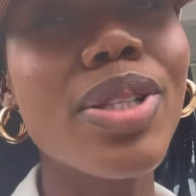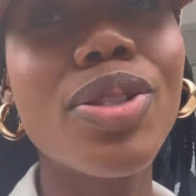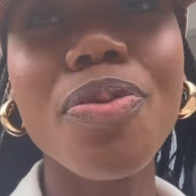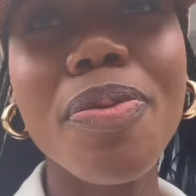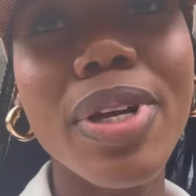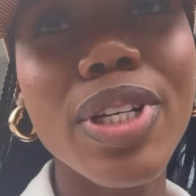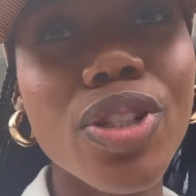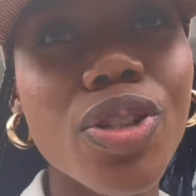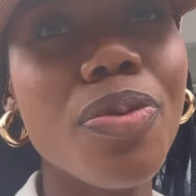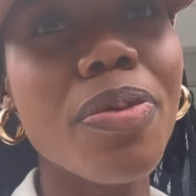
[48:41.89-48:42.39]
Too
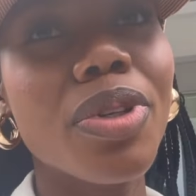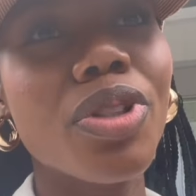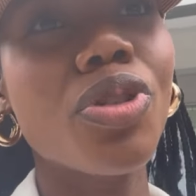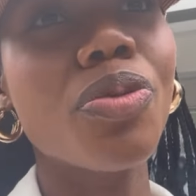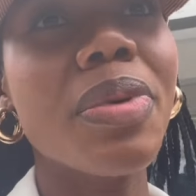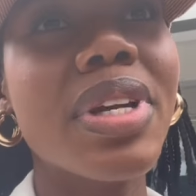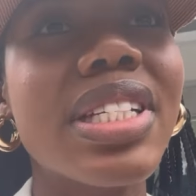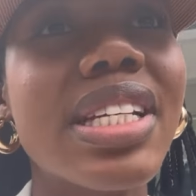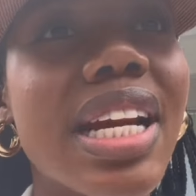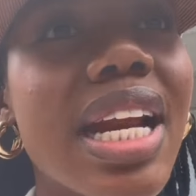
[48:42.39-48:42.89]
much. We
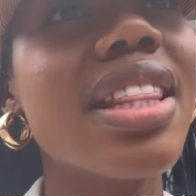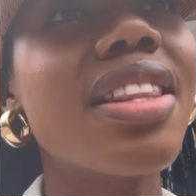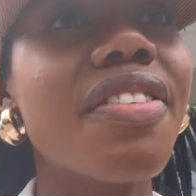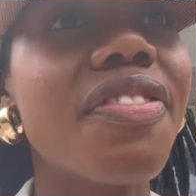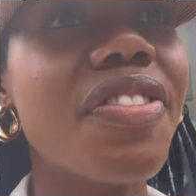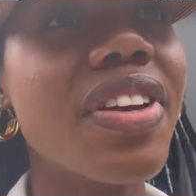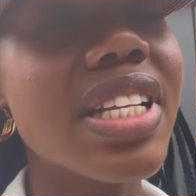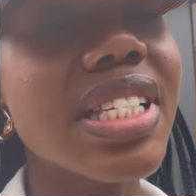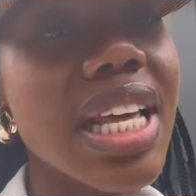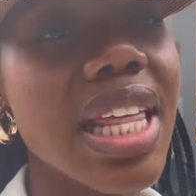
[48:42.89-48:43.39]
are
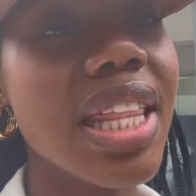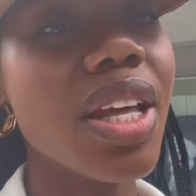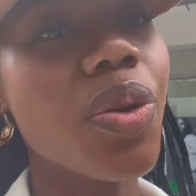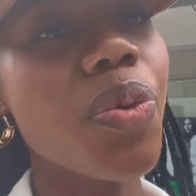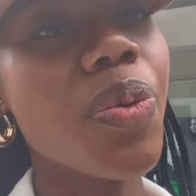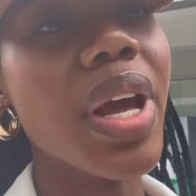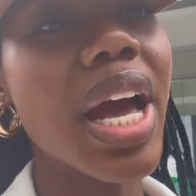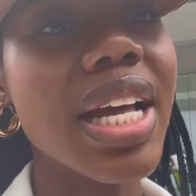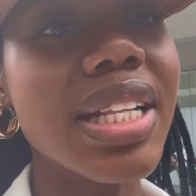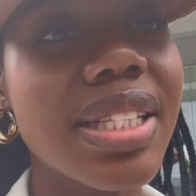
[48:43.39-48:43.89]
the fix and
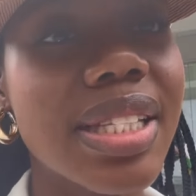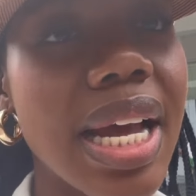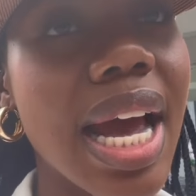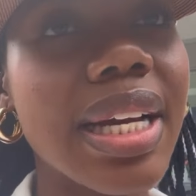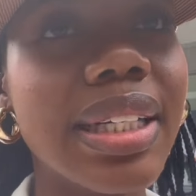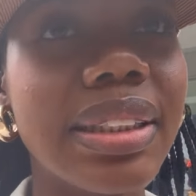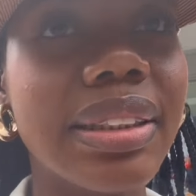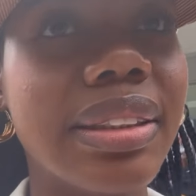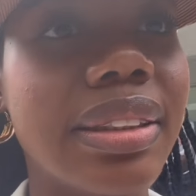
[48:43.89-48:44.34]
then we are done.